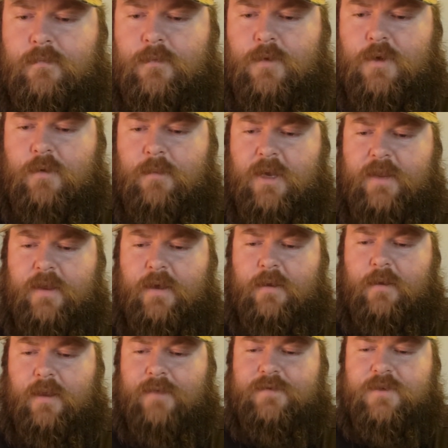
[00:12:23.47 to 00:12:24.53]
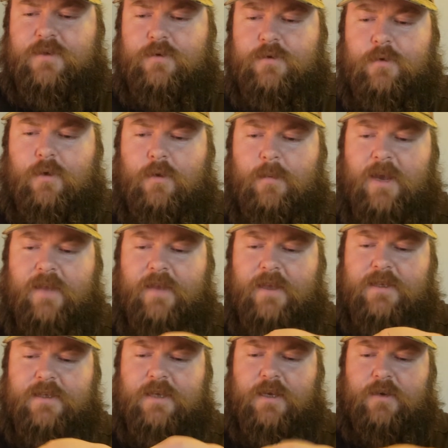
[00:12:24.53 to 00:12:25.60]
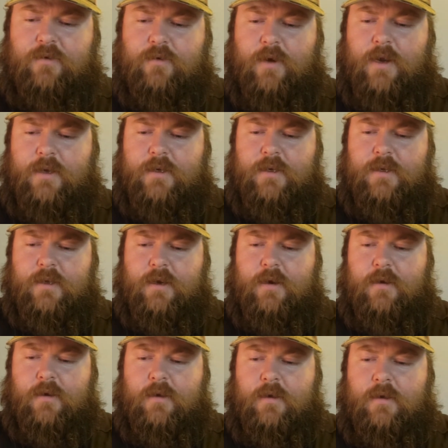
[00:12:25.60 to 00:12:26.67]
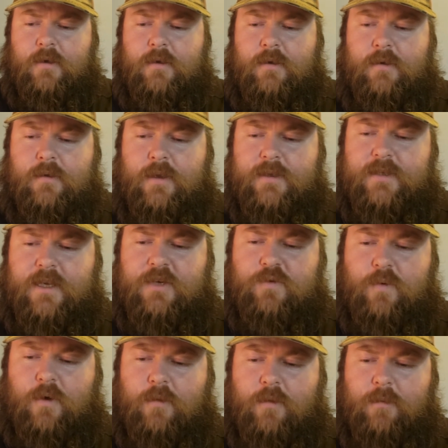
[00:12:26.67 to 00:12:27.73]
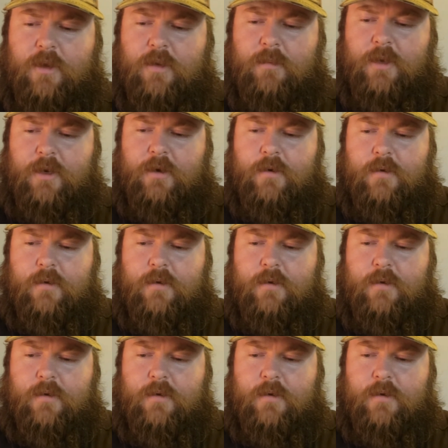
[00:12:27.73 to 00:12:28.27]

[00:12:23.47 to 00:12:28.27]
Oh, man, now the left screw, though, man, that stayed cranked in there. That's that 12 millimeter.